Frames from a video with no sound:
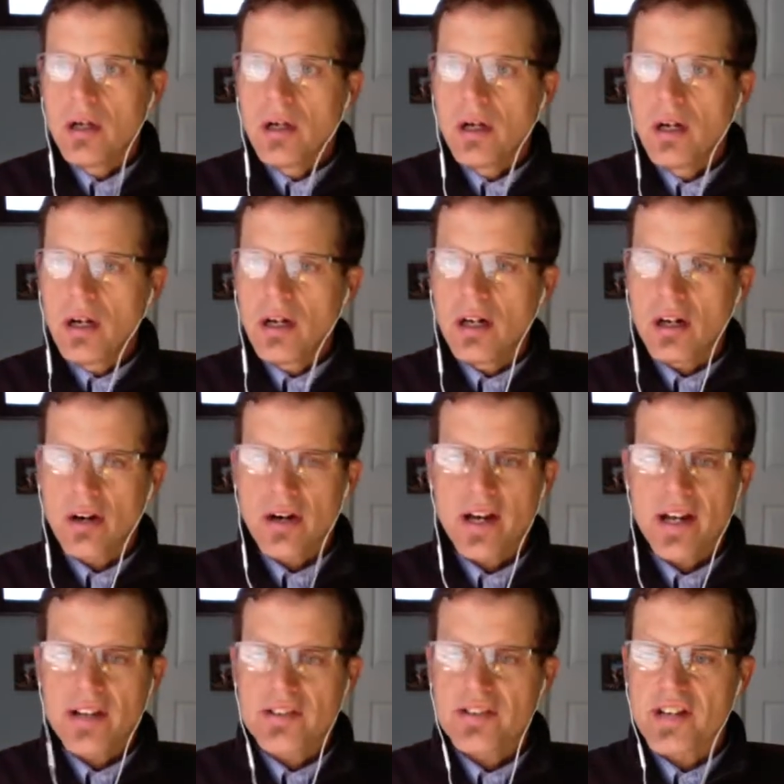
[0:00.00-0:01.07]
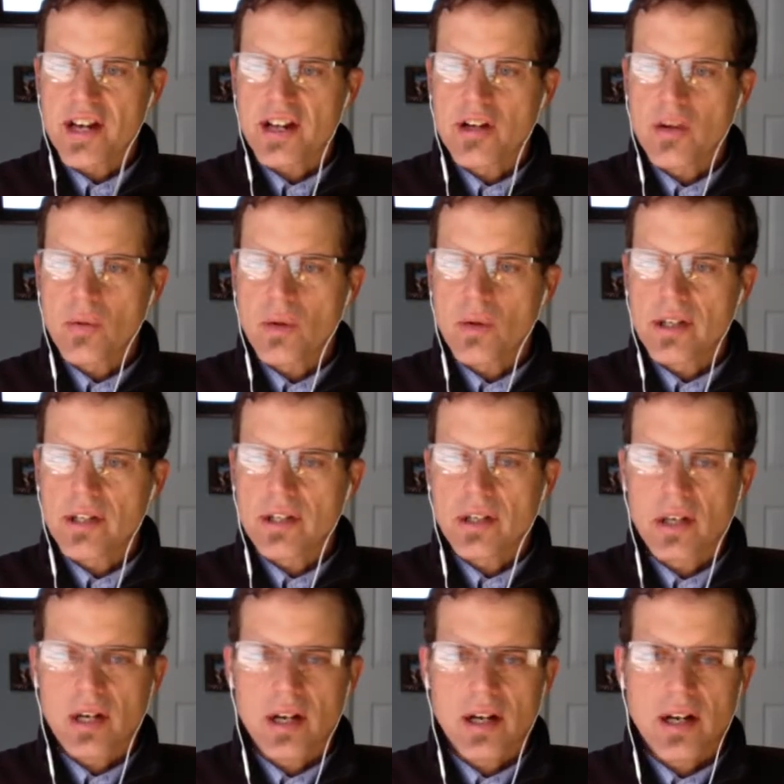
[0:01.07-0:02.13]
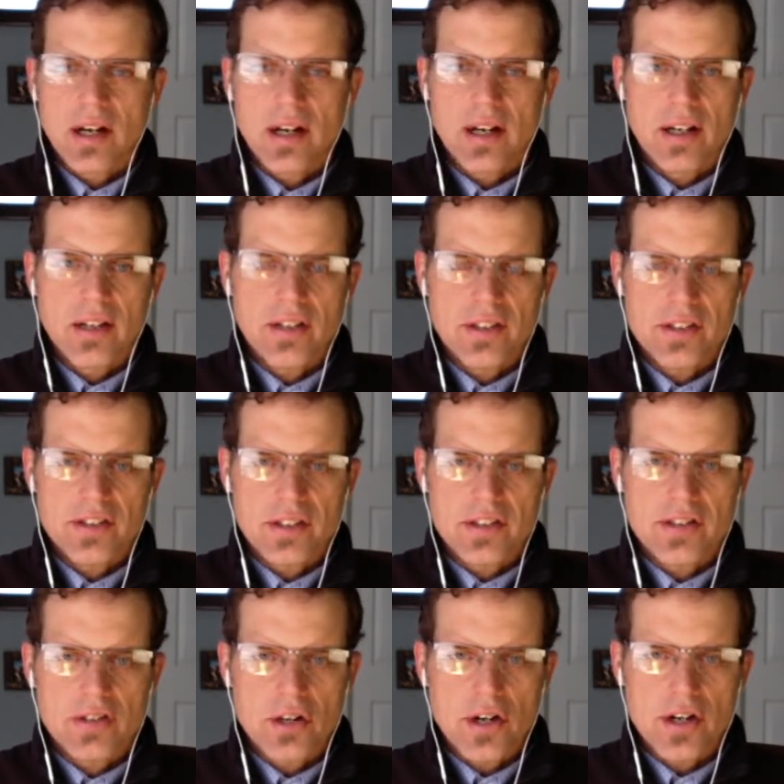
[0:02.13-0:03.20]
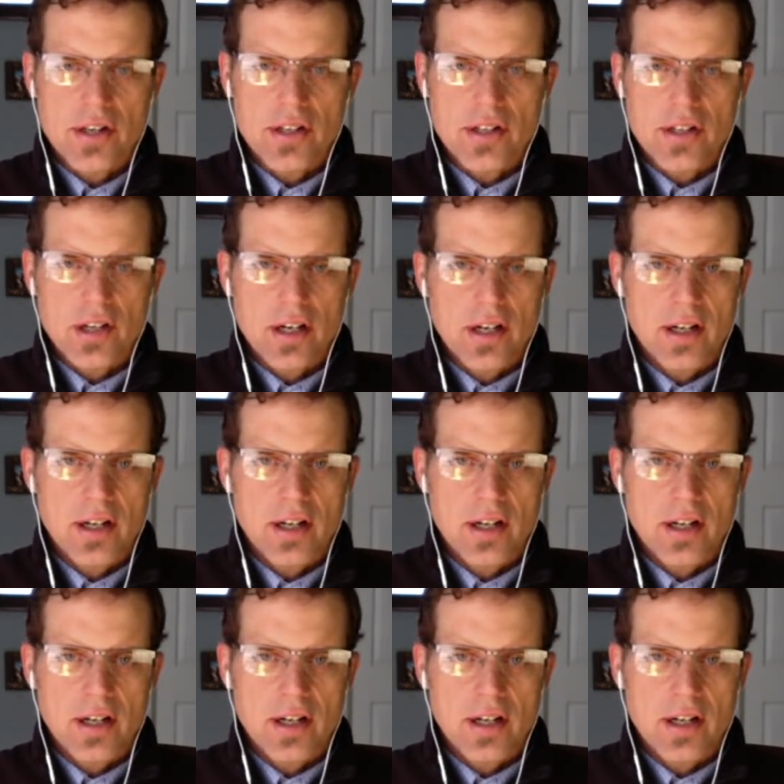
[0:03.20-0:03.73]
All right, it's 9:01. Let's get started.